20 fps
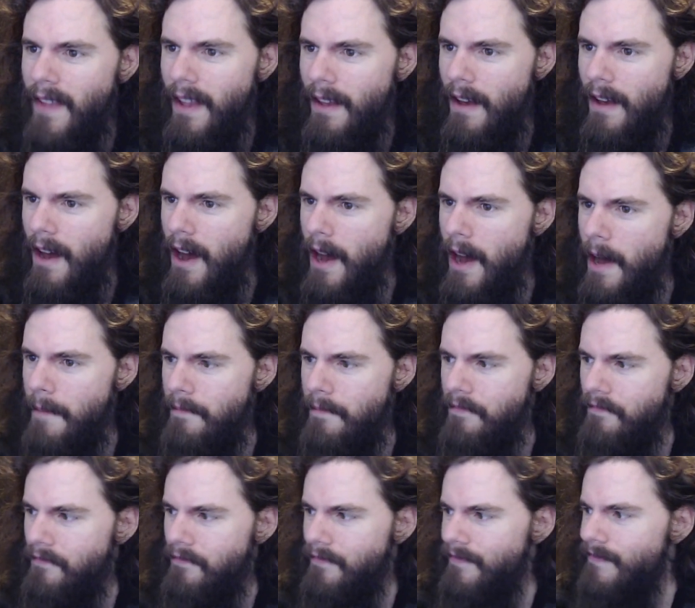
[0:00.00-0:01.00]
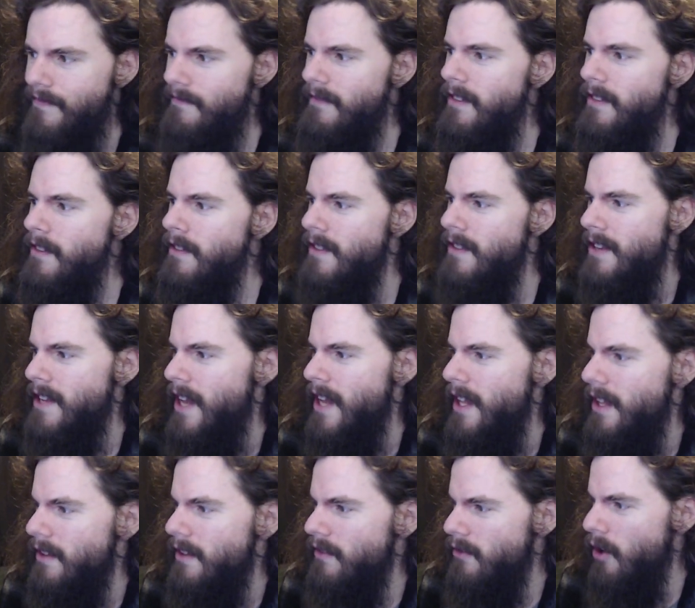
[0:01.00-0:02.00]
um, the
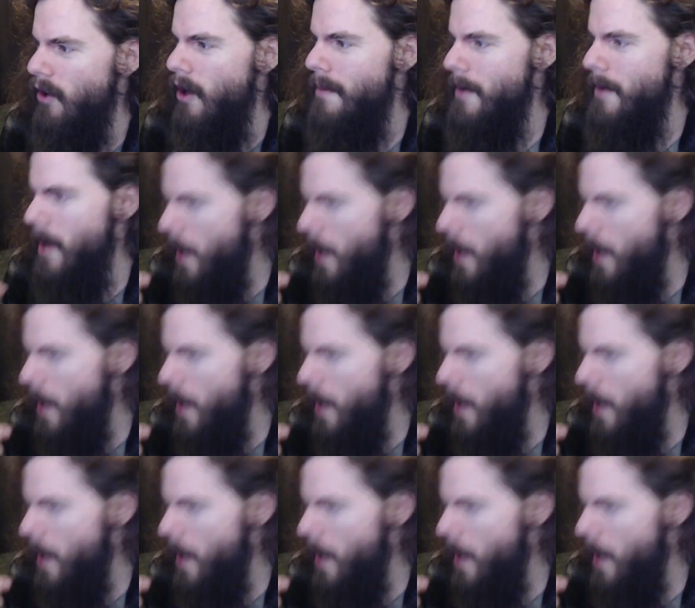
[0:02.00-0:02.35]
Daily Stormer.